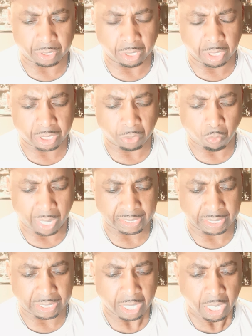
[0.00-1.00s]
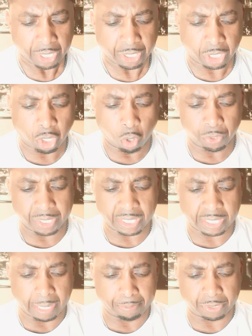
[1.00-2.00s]
listen, watch this, the golden
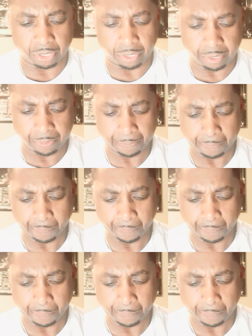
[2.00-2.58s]
scepter